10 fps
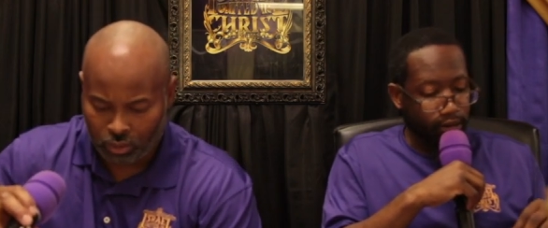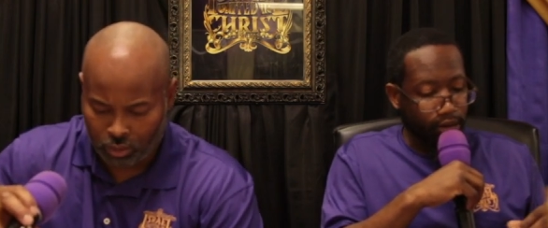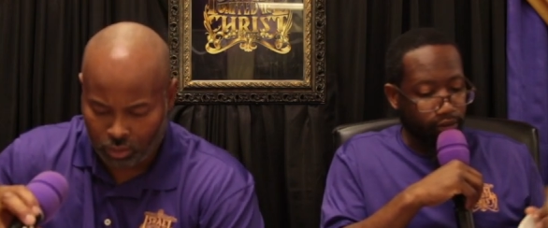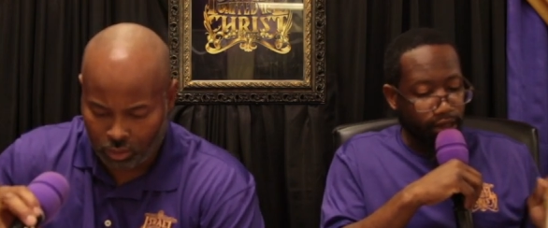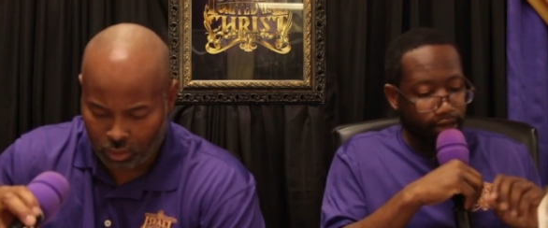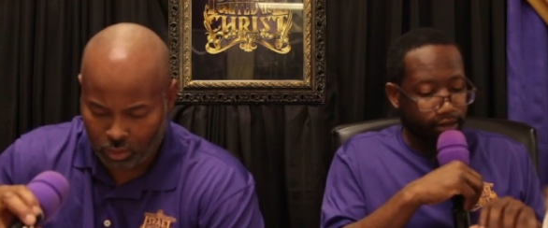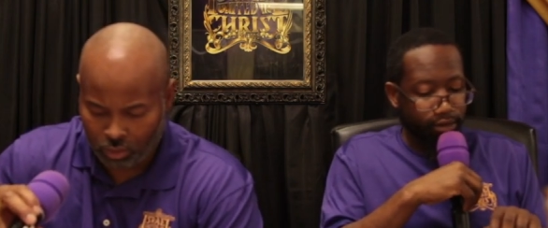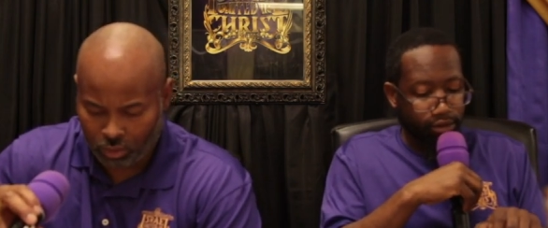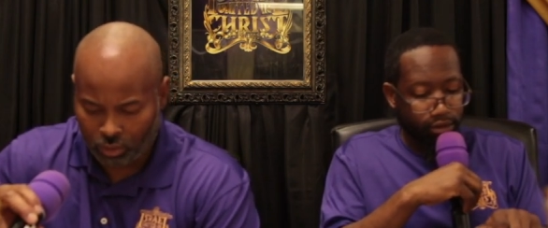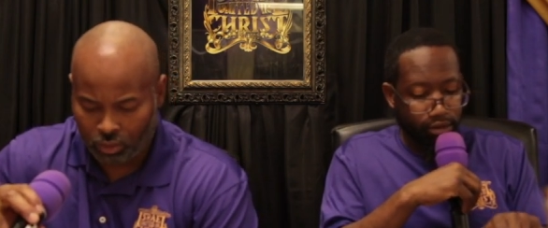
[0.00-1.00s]
Speaker 1: All right.
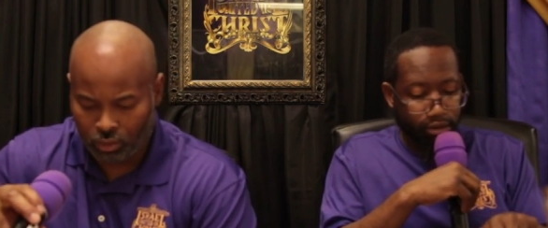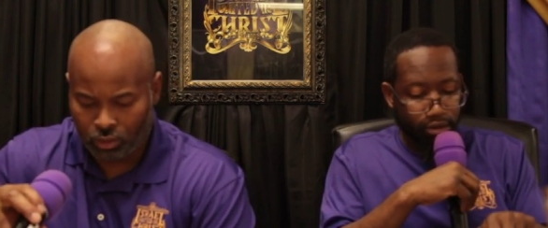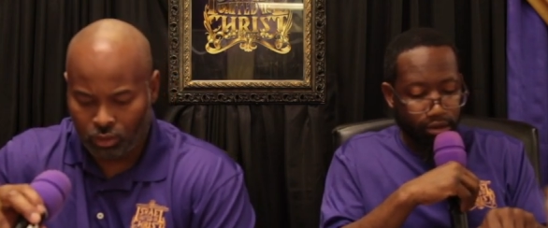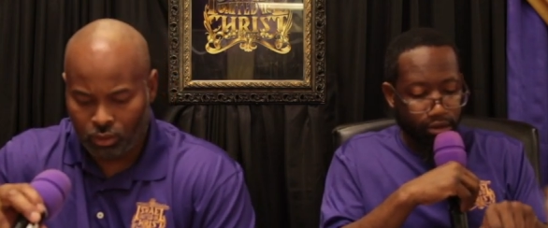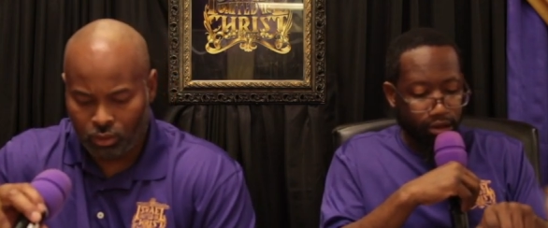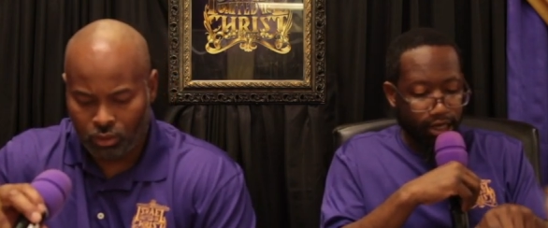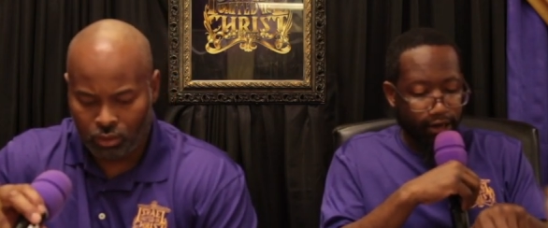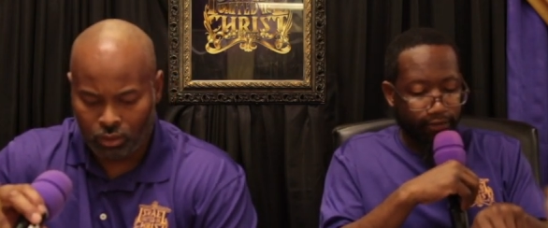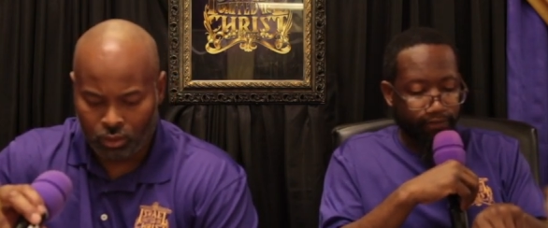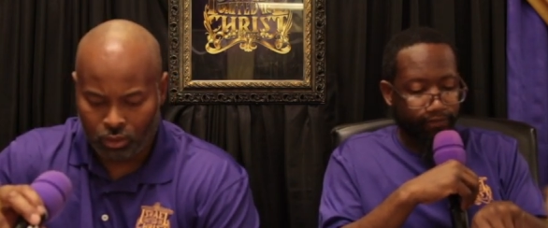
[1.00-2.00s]
You got
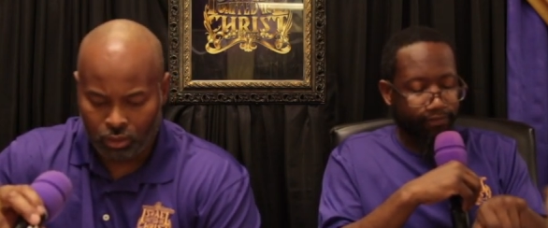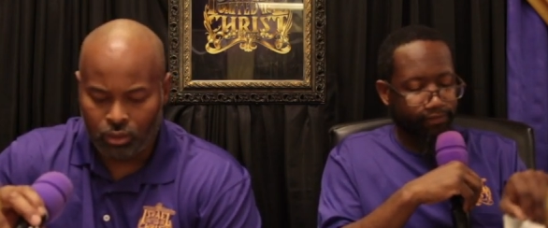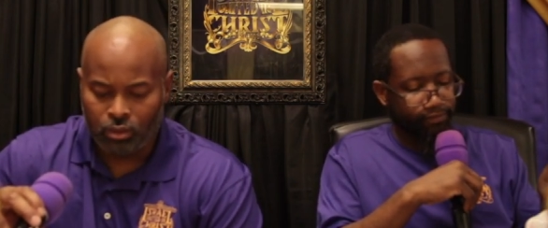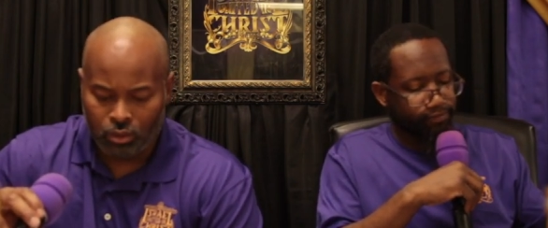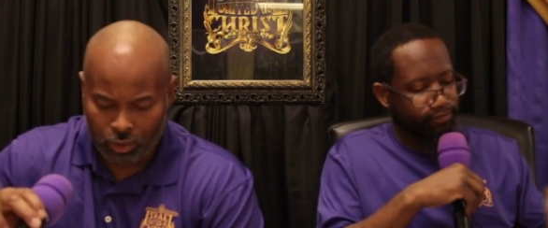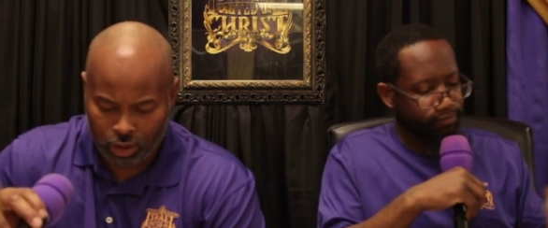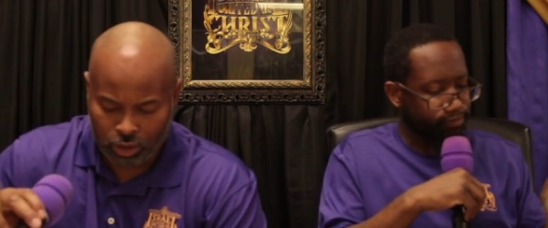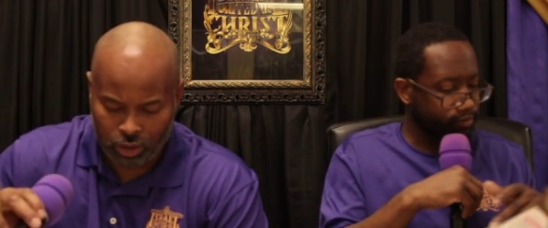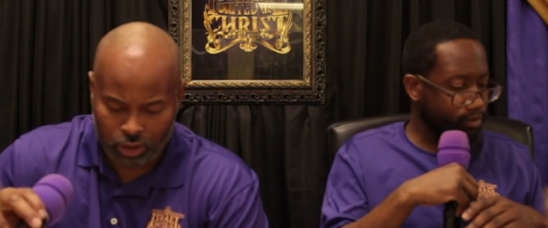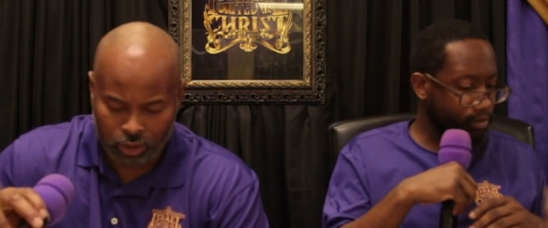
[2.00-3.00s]
it? Yes, sir.